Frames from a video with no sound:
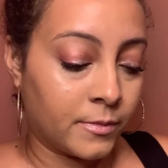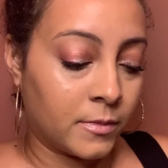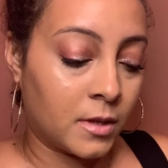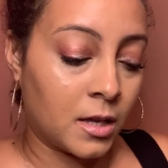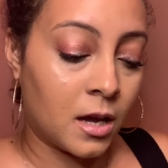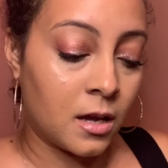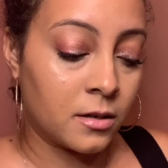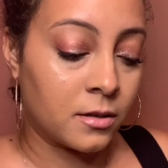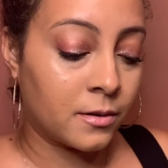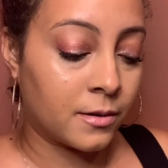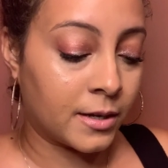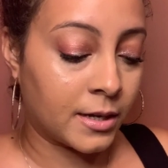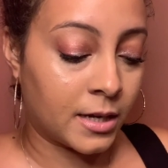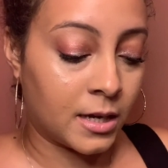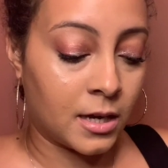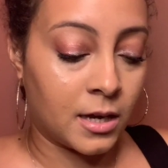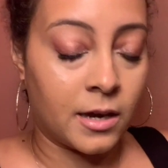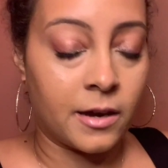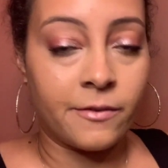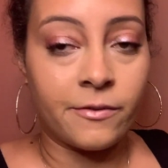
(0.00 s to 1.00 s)
Y'all know I
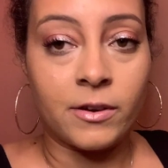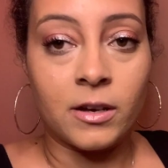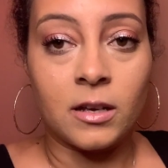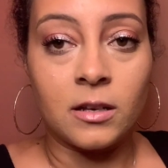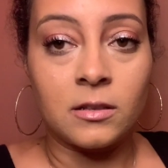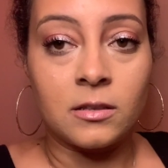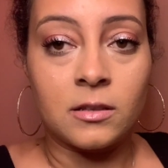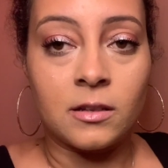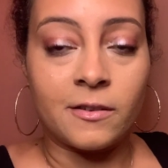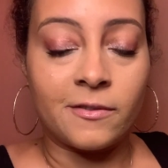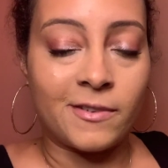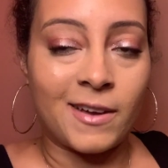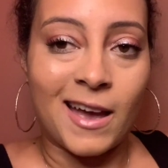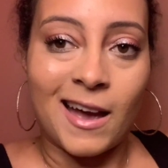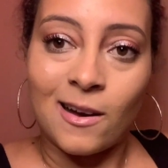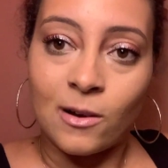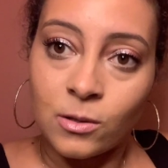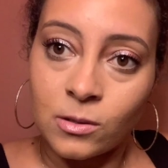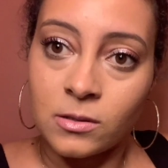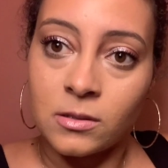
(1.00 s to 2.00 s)
can't ever get stuff
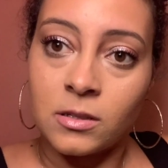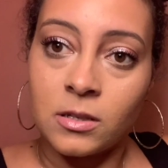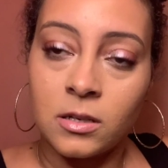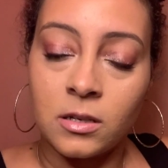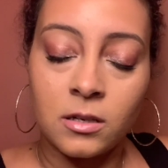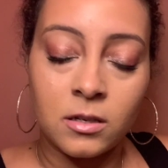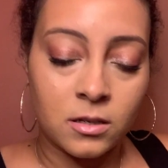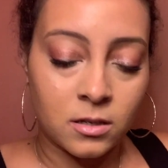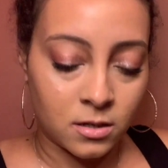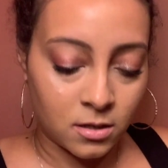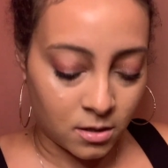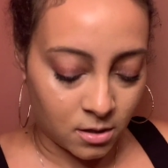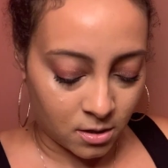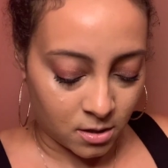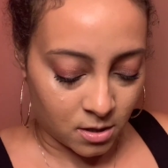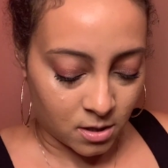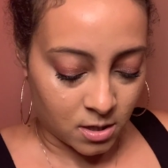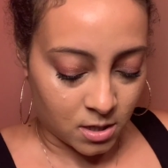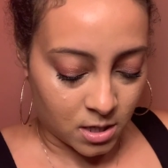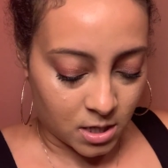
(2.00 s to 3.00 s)
out
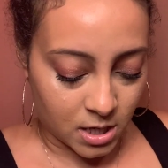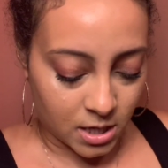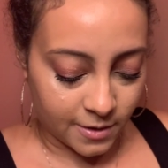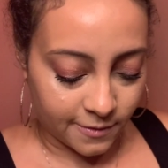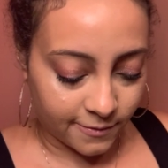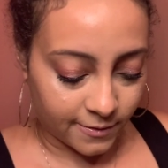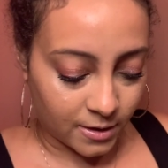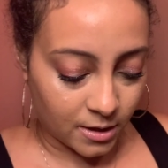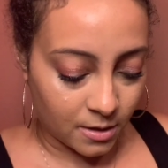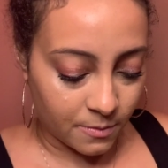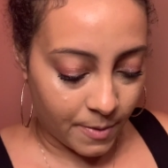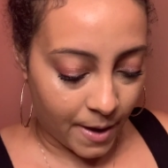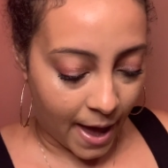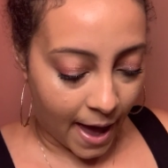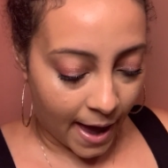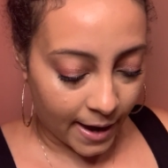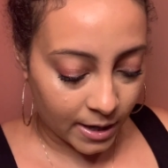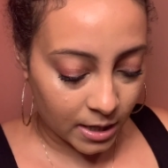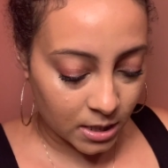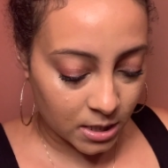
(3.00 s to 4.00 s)
of the
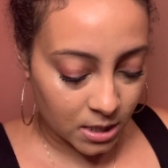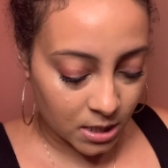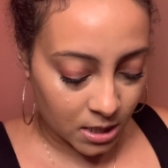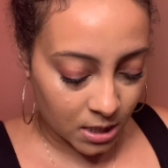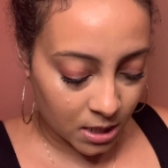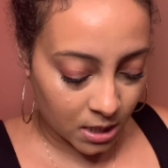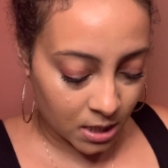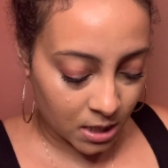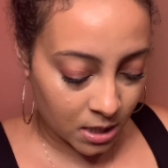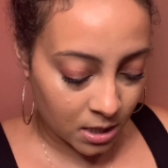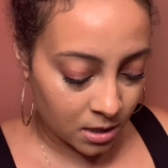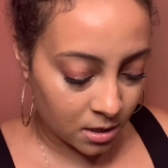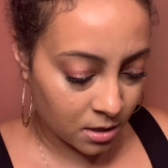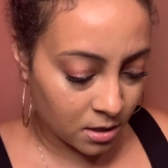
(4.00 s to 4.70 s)
packaging.